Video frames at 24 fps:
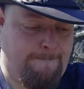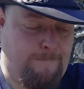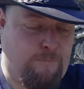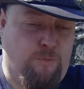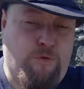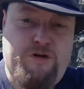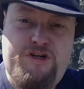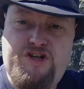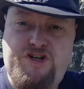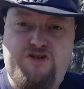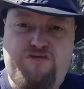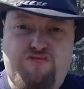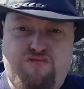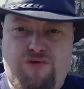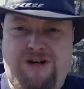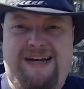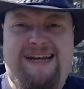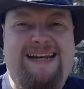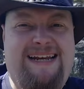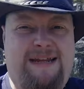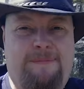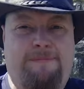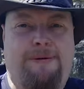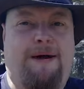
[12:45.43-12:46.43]
would you
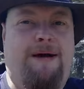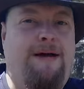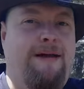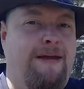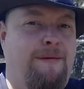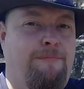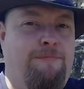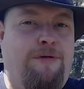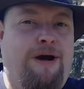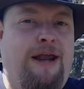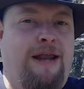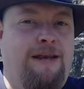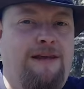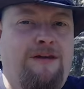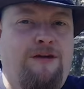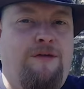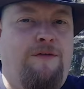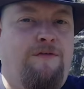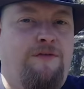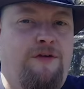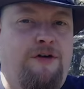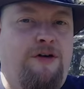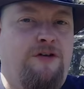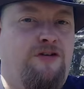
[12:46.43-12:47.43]
really buy a brand
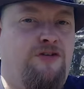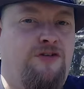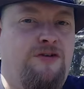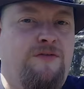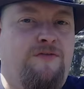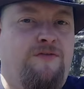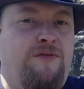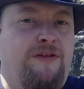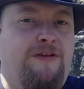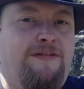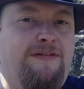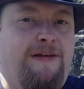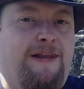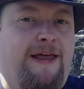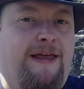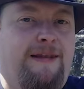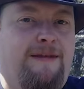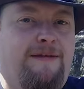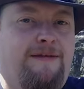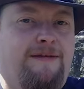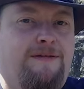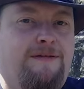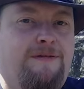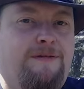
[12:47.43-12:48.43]
new version of this
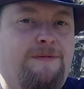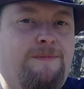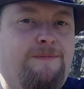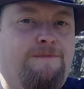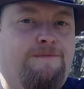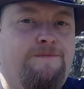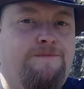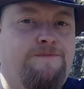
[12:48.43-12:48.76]
lens?